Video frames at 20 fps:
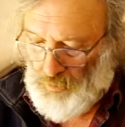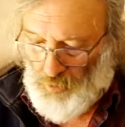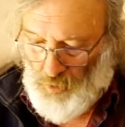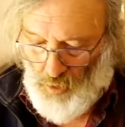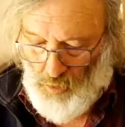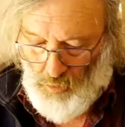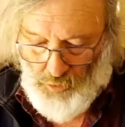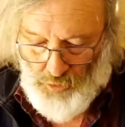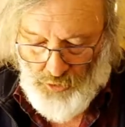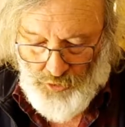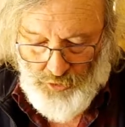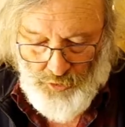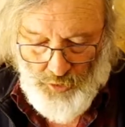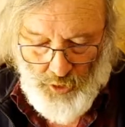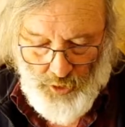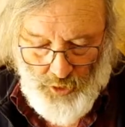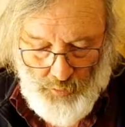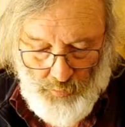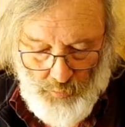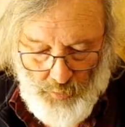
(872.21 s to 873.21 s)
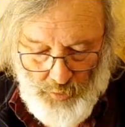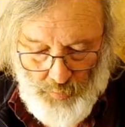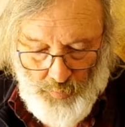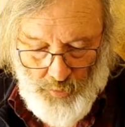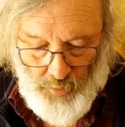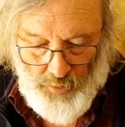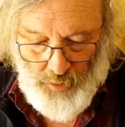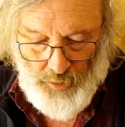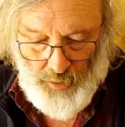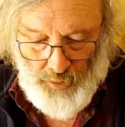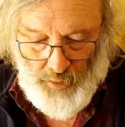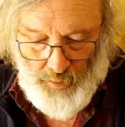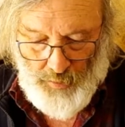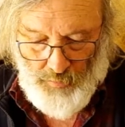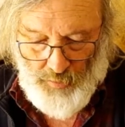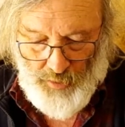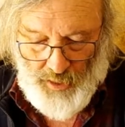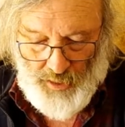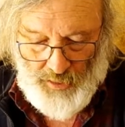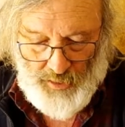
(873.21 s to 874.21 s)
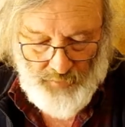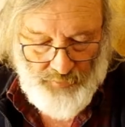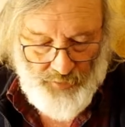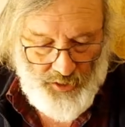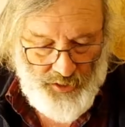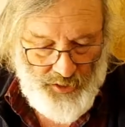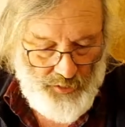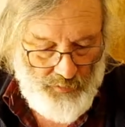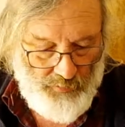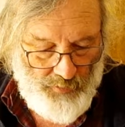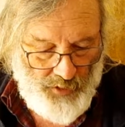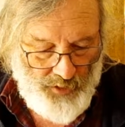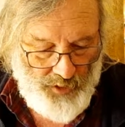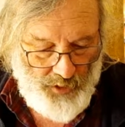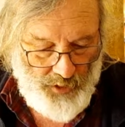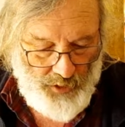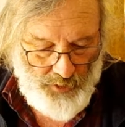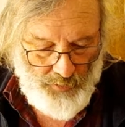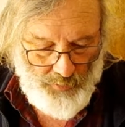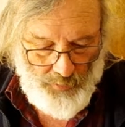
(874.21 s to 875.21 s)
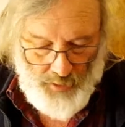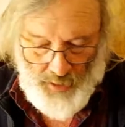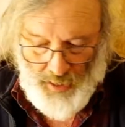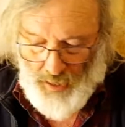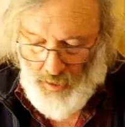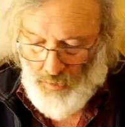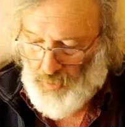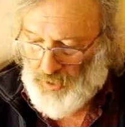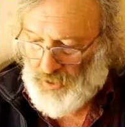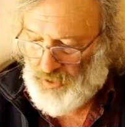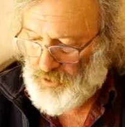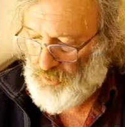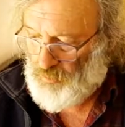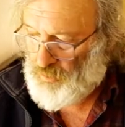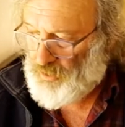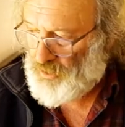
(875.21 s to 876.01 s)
whole construction was put together with aliphatic resin to allow me to